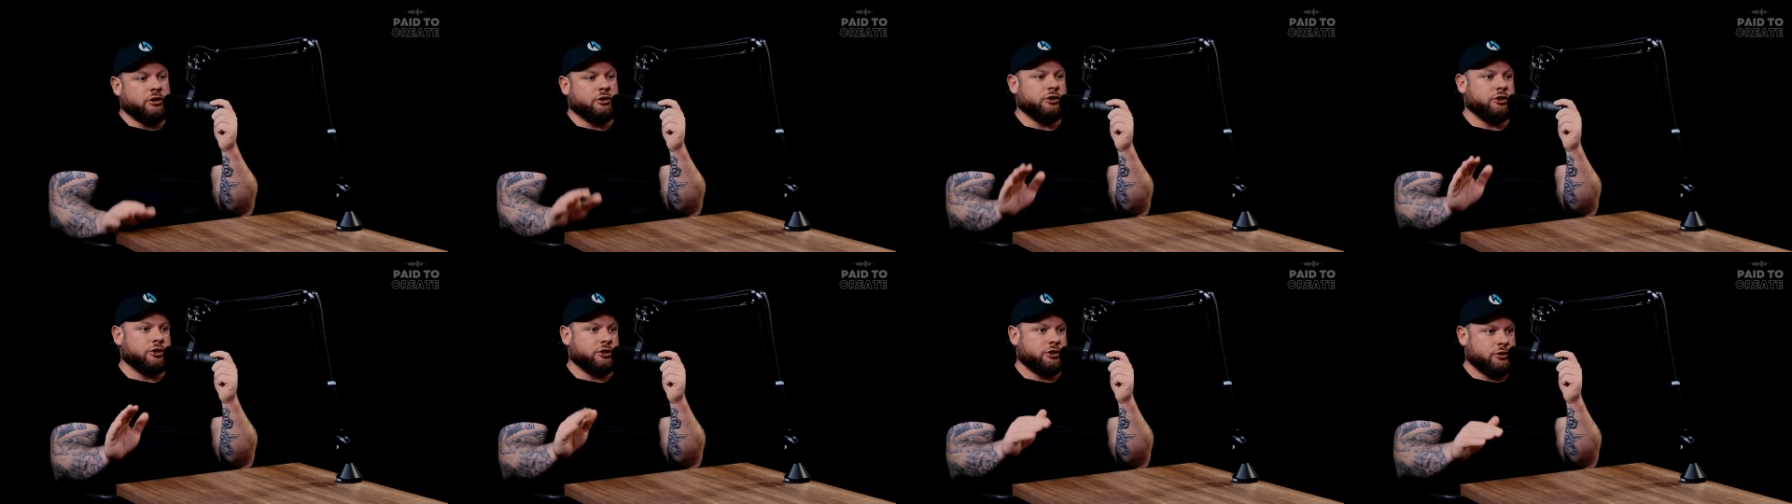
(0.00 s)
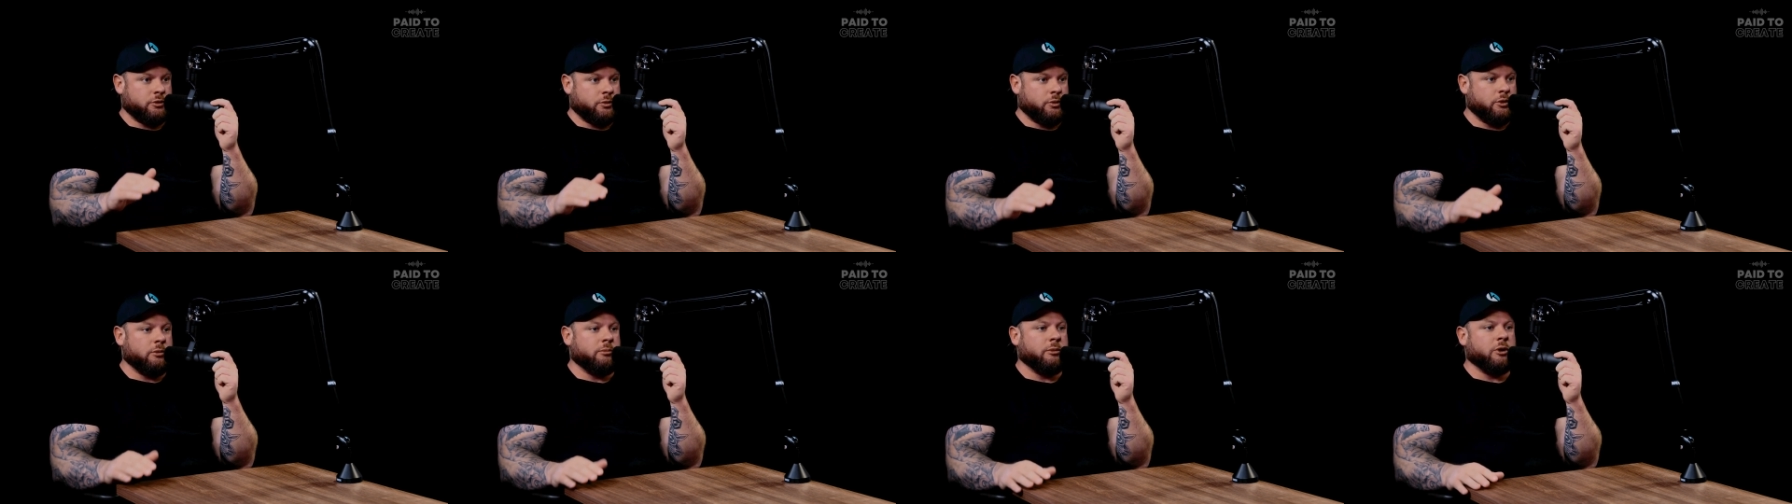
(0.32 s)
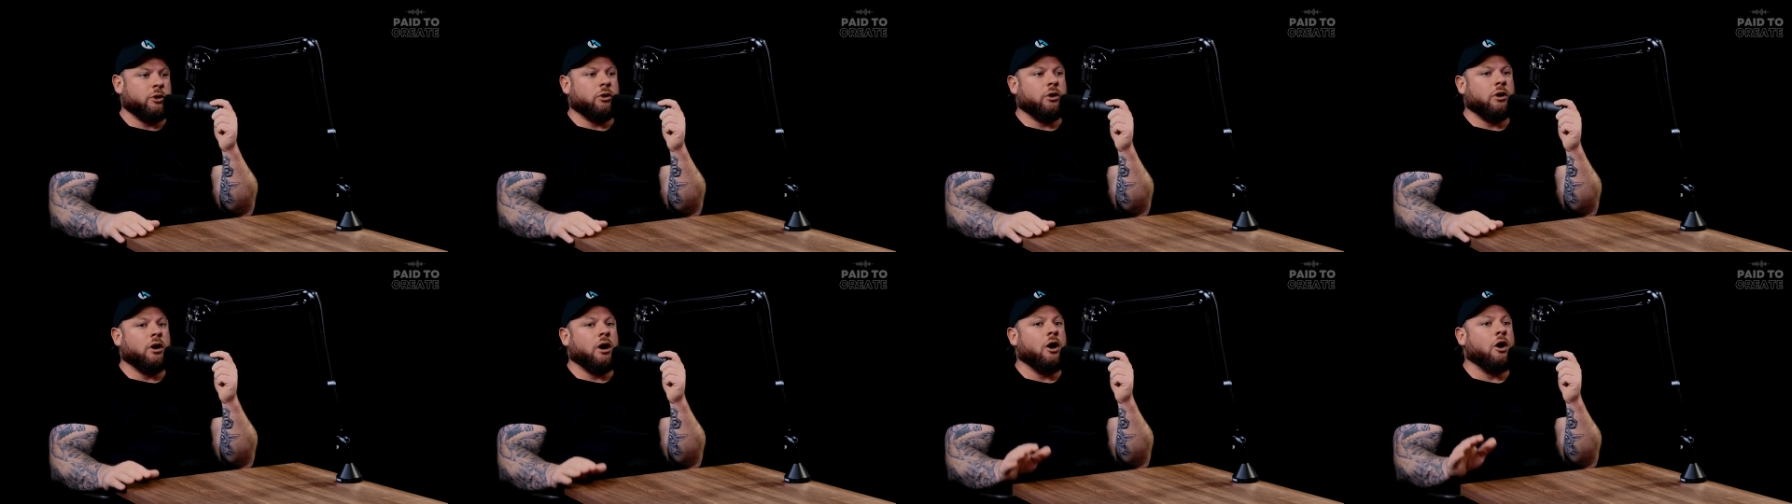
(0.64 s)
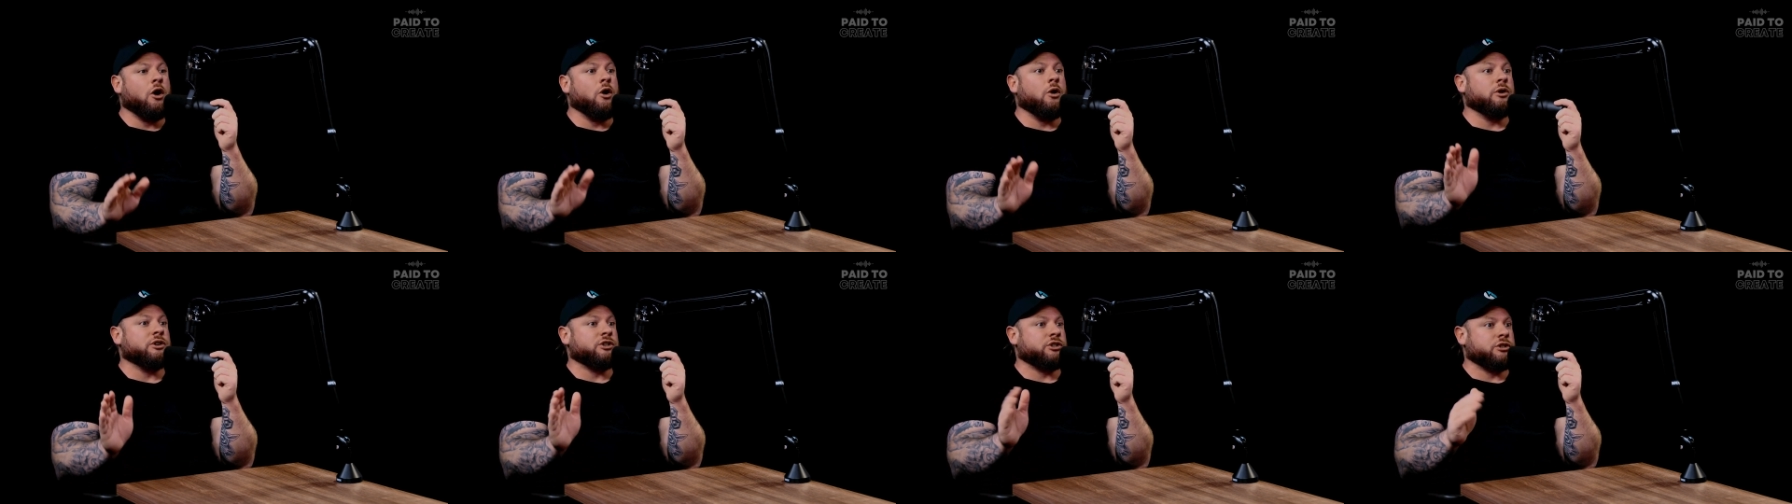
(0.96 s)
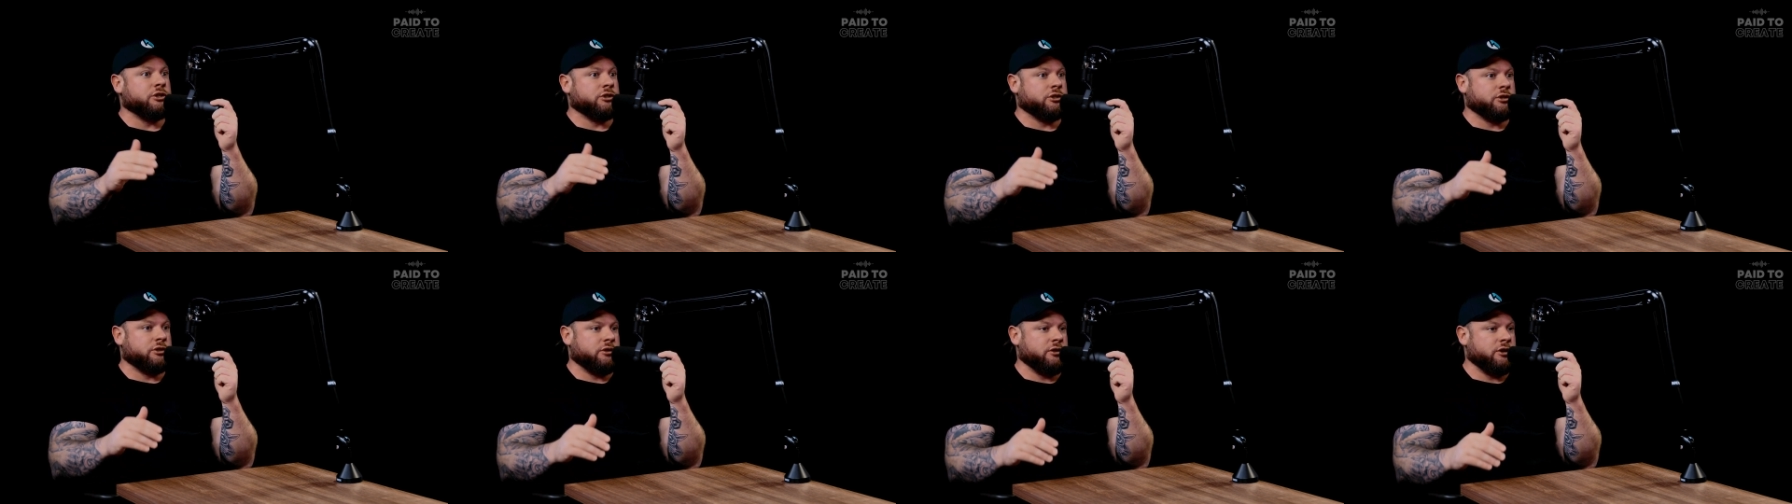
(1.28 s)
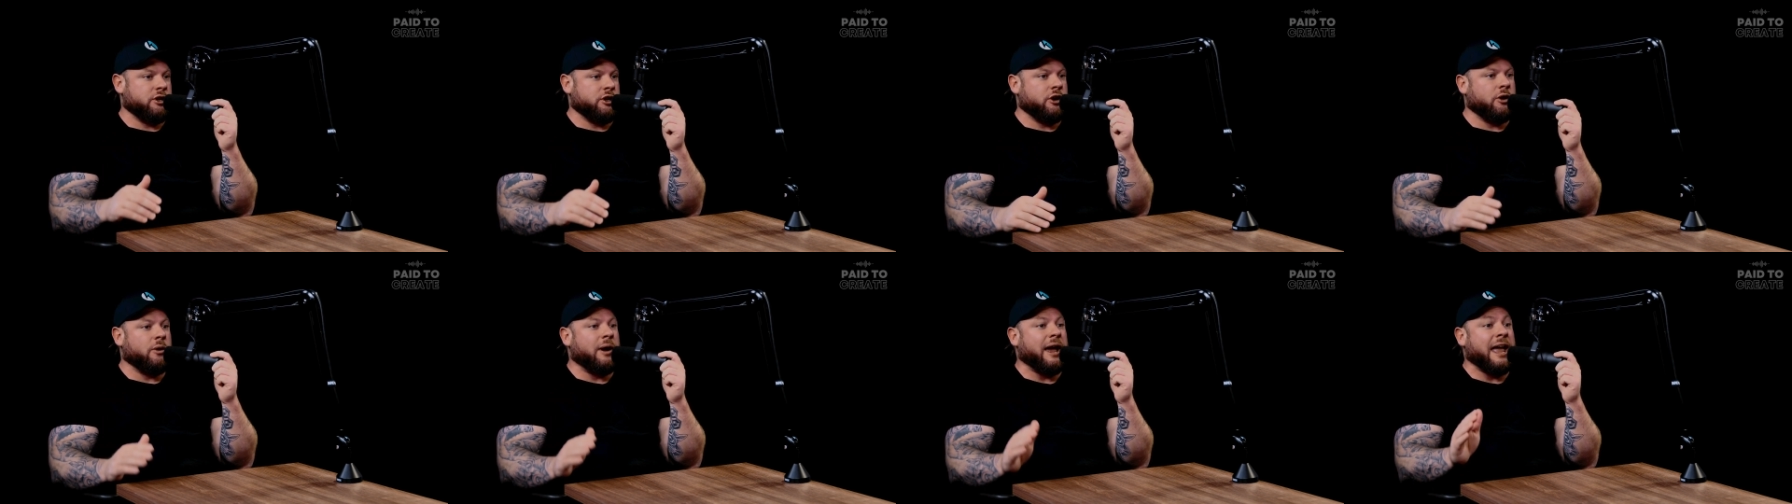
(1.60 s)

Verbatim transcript: are just a woman or oh it's just you know